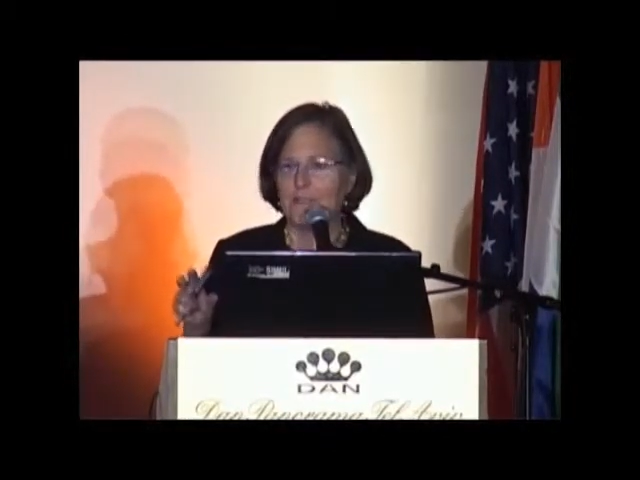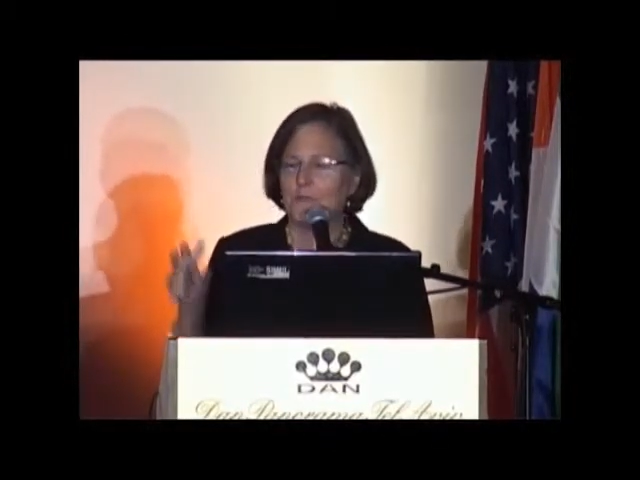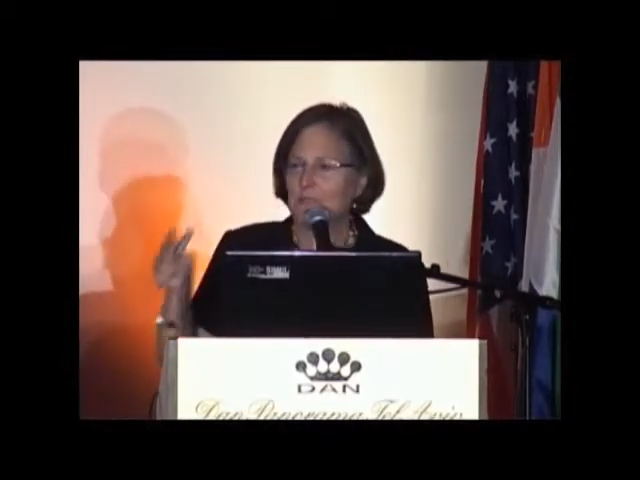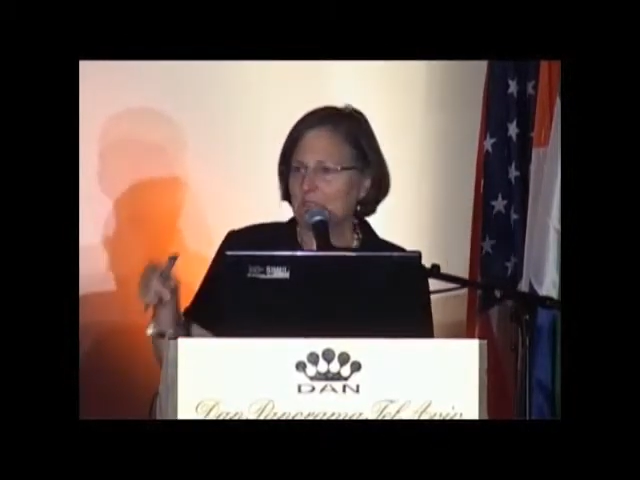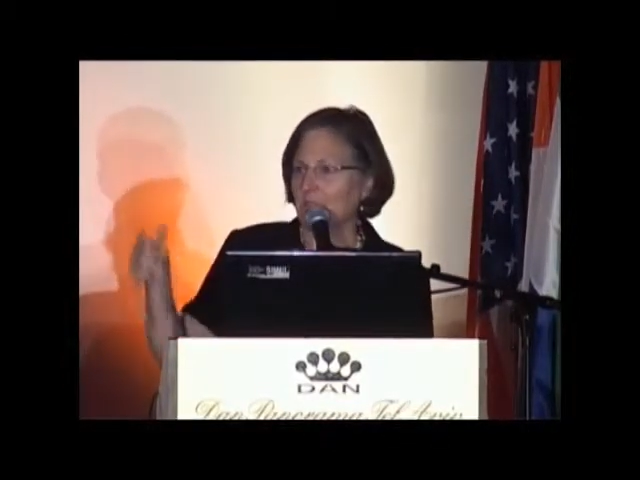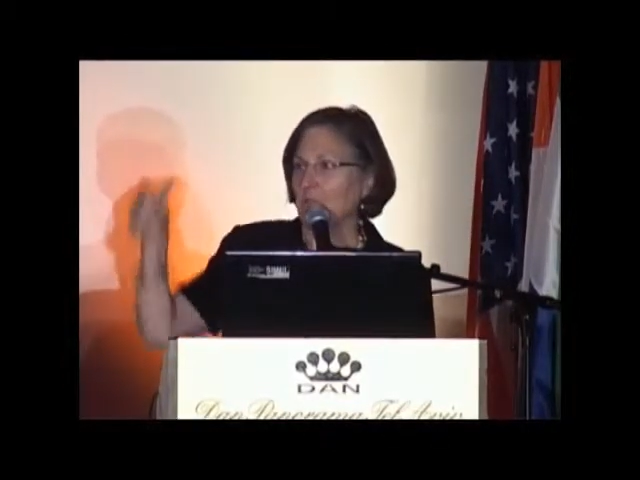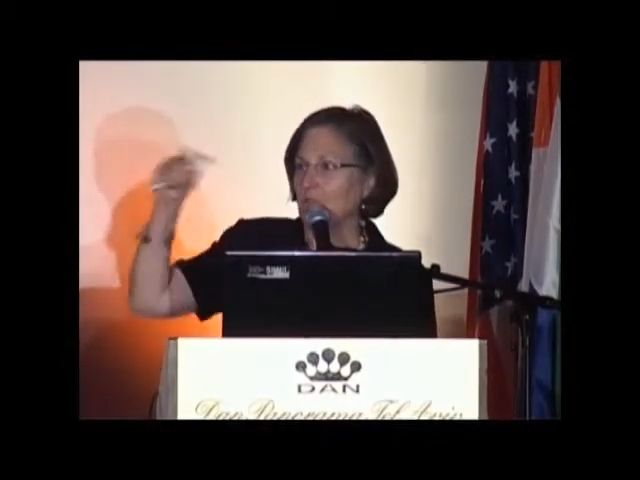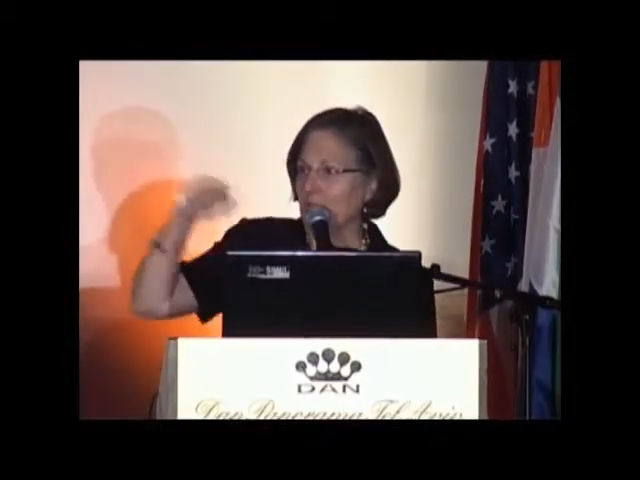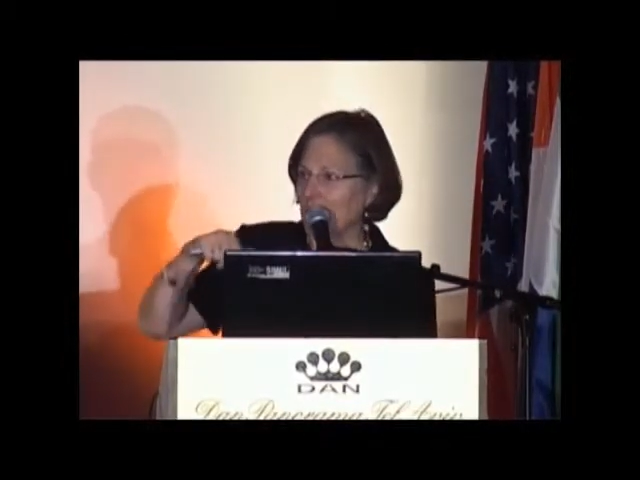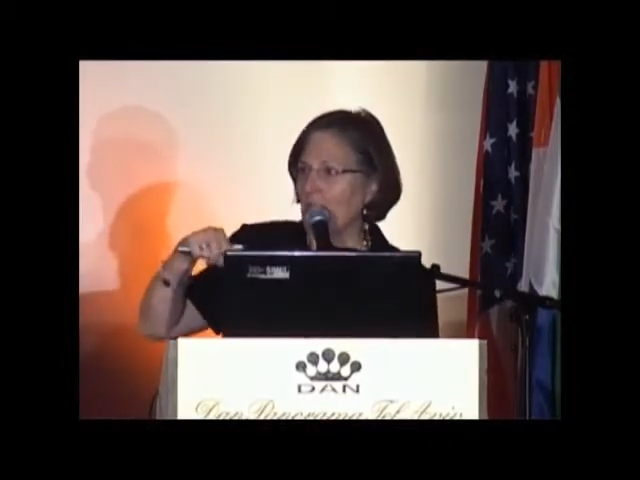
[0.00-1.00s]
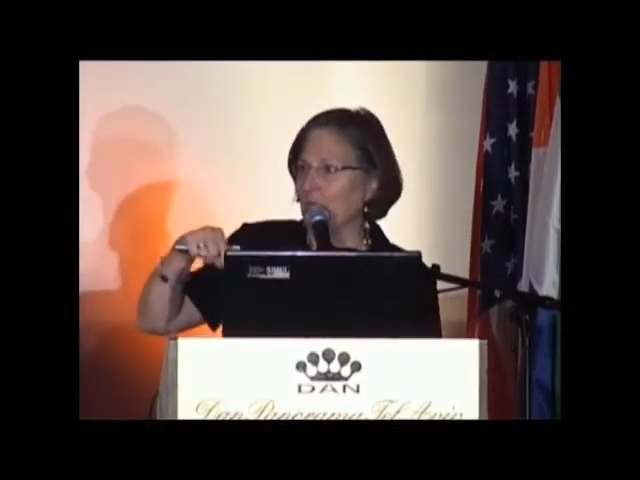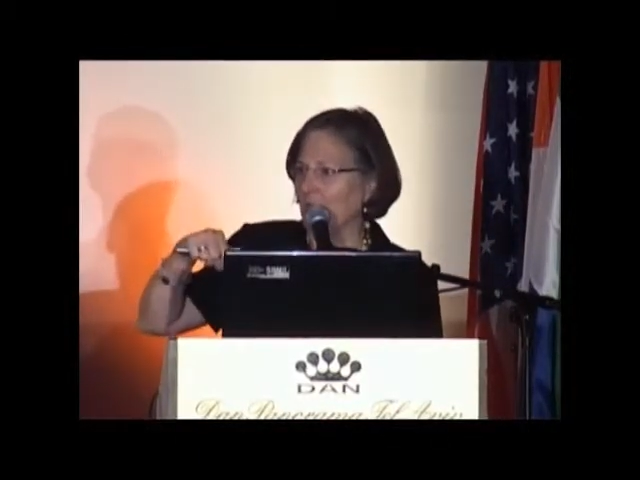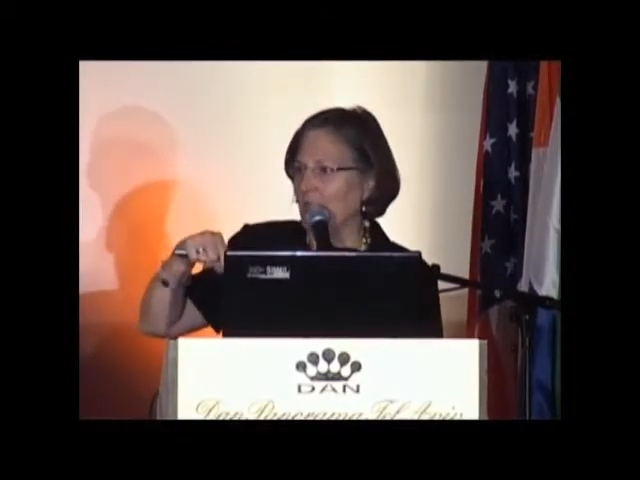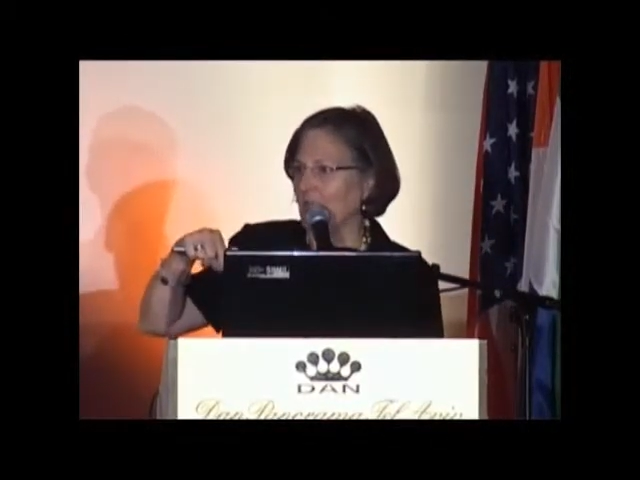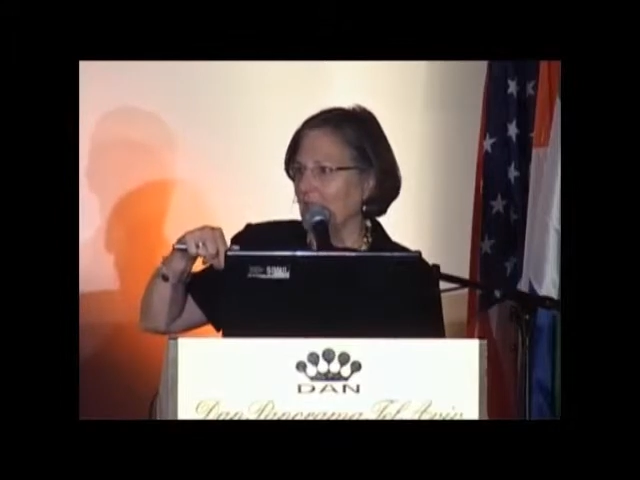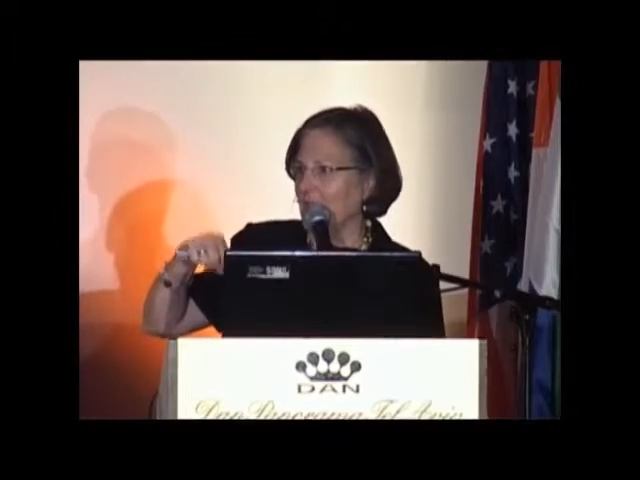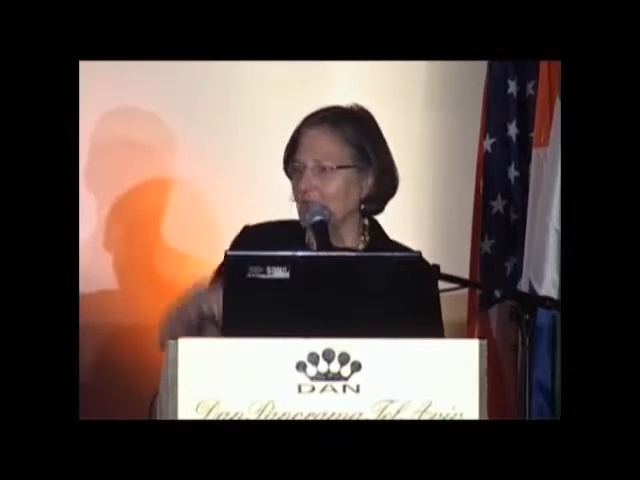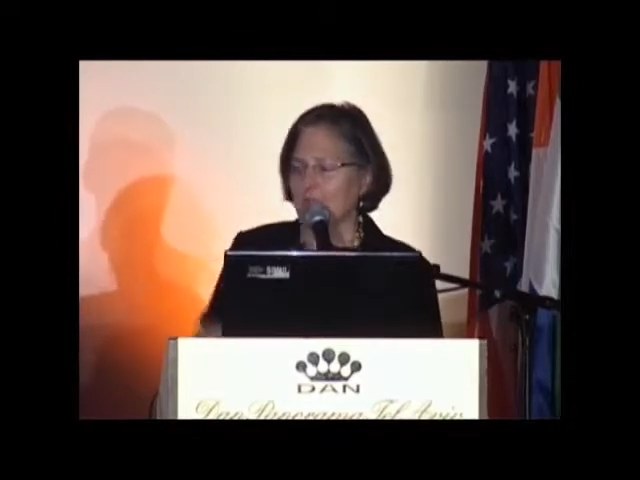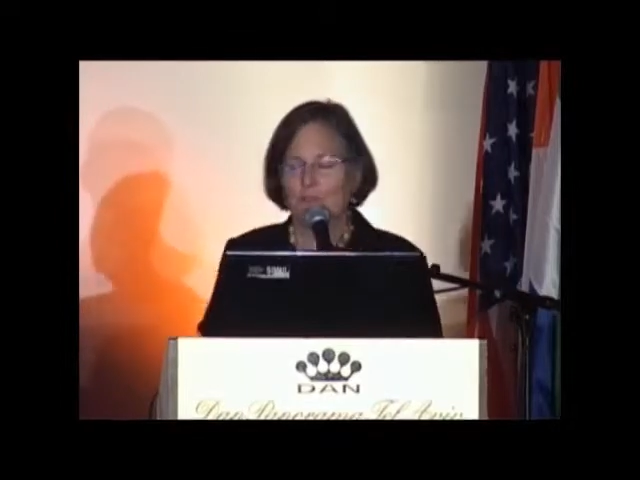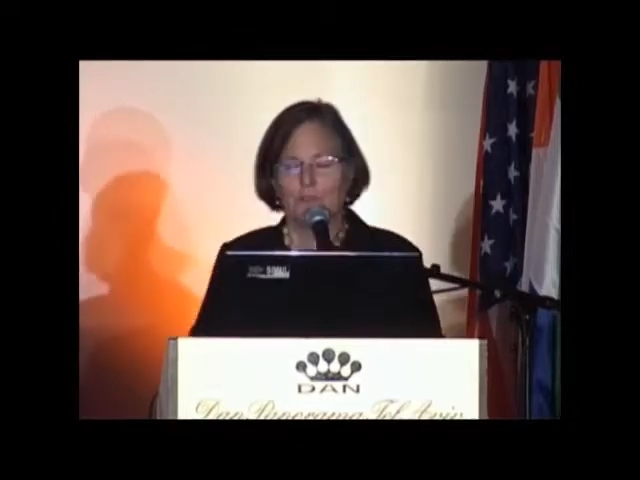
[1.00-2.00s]
that was similar to the Olmsted
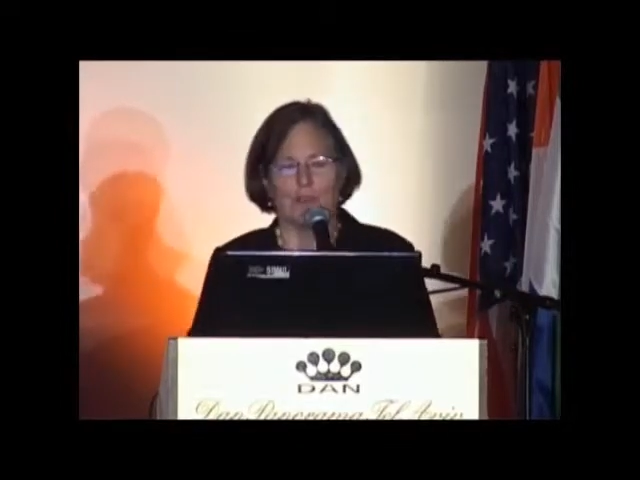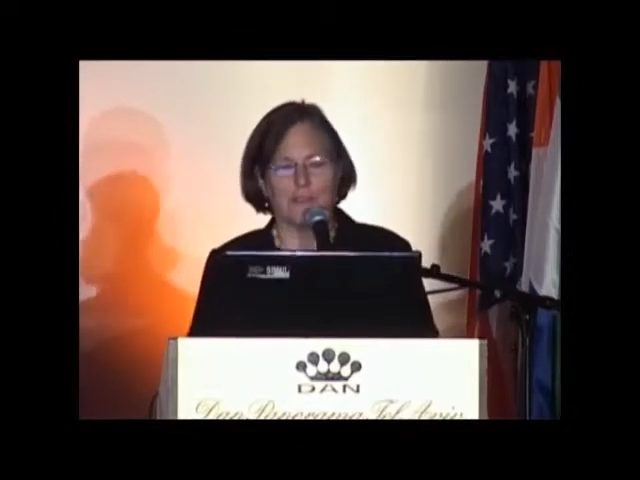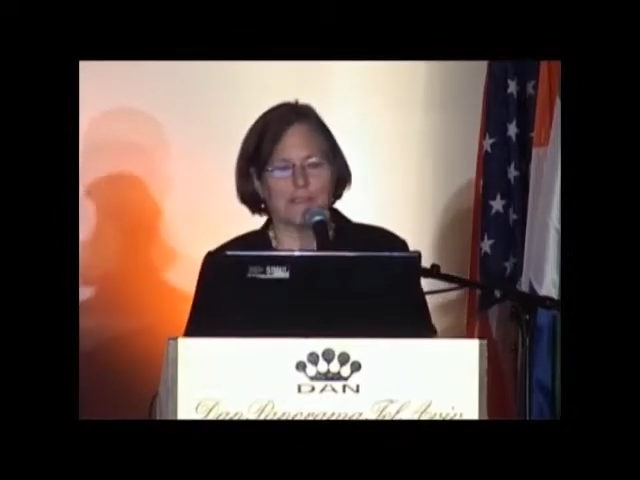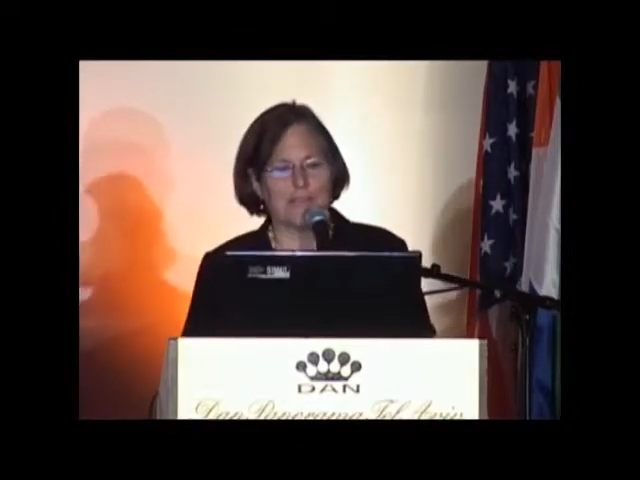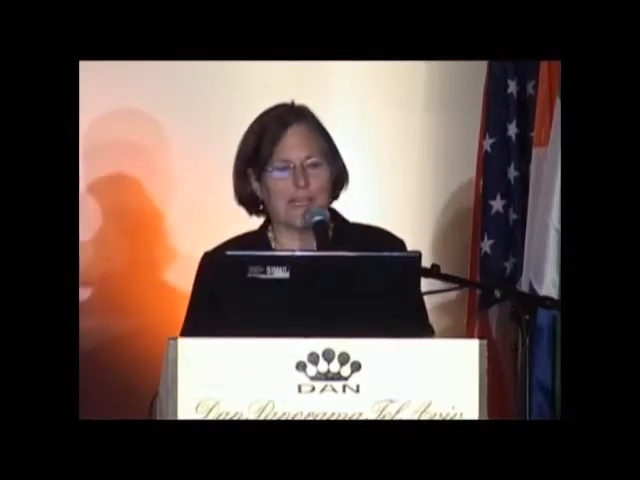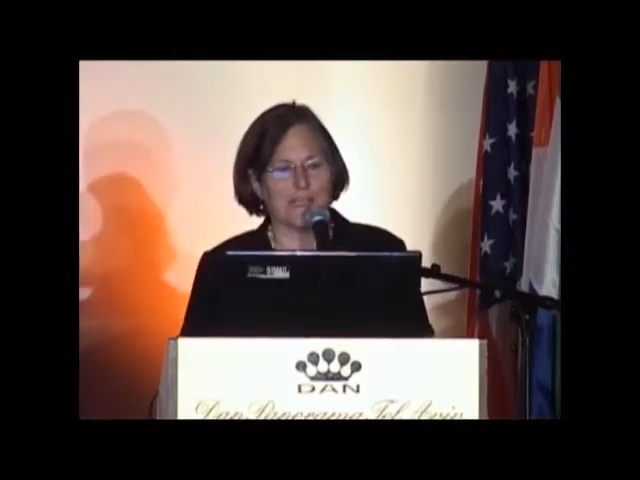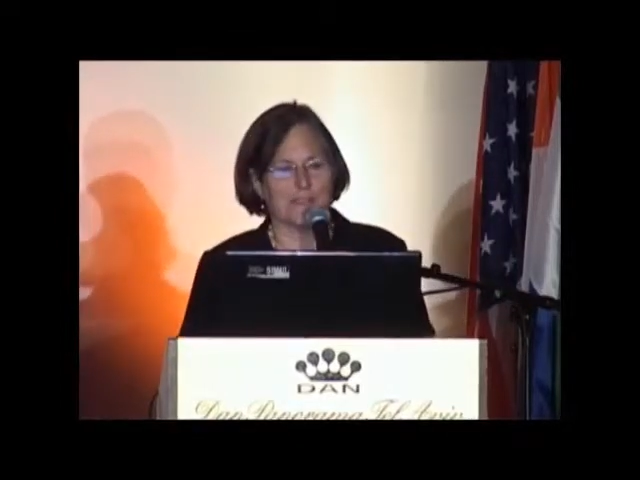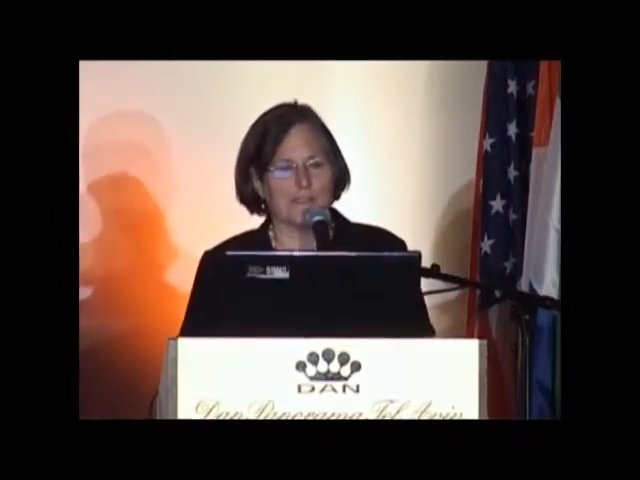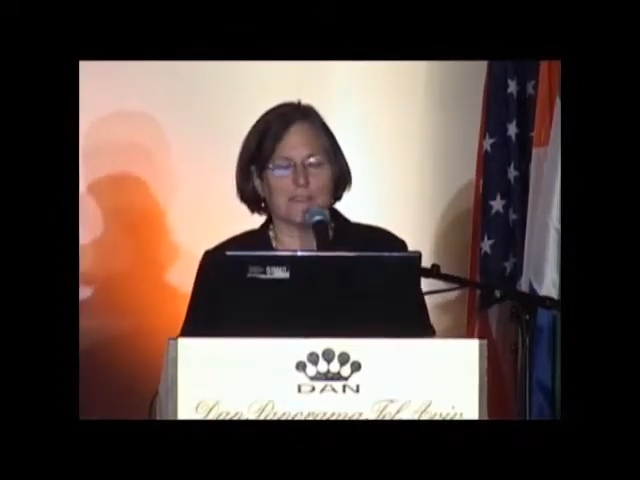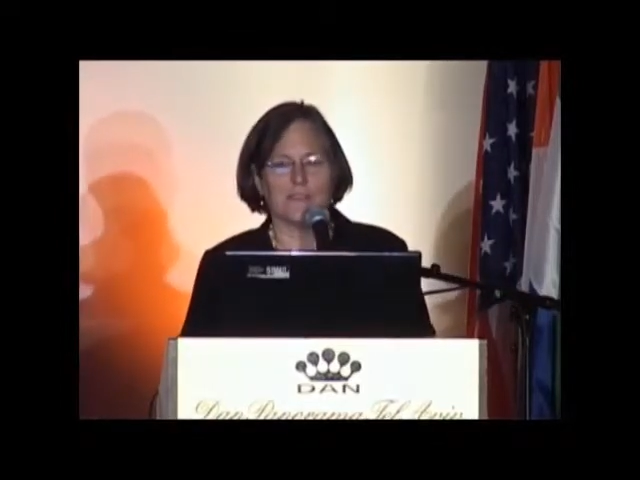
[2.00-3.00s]
case in the United States.